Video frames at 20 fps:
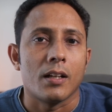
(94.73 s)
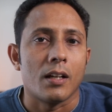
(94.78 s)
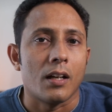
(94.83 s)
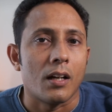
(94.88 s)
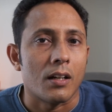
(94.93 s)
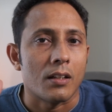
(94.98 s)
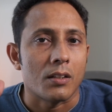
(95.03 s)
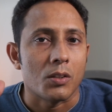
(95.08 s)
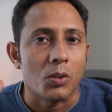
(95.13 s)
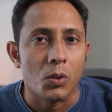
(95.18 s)

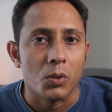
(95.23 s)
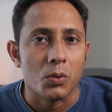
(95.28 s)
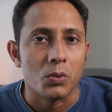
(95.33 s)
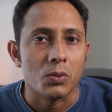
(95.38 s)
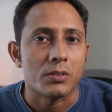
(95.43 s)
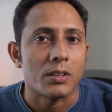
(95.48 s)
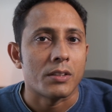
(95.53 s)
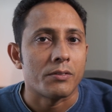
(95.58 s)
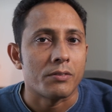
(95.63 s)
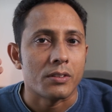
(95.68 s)
our
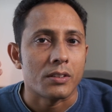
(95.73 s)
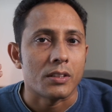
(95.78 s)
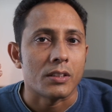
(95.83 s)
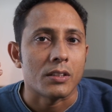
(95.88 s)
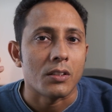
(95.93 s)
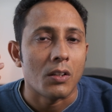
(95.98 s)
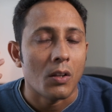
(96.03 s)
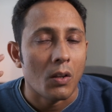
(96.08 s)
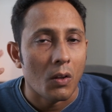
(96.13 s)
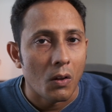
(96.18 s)
goals and
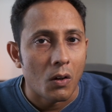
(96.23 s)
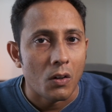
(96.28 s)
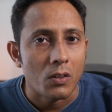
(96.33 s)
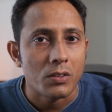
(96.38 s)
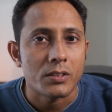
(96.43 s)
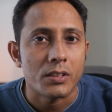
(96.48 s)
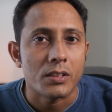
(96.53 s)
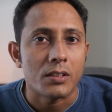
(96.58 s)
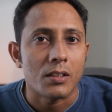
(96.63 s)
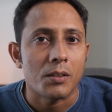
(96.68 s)
everything
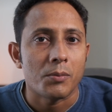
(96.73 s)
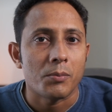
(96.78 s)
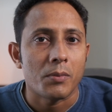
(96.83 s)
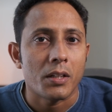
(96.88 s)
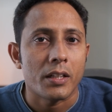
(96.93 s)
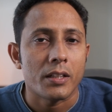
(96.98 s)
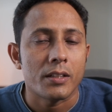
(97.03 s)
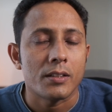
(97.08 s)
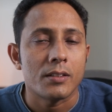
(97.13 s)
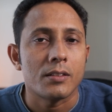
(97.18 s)
lost in our
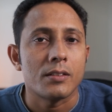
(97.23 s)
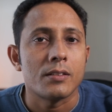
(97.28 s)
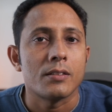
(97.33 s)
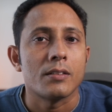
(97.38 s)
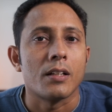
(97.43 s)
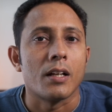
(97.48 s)
mind,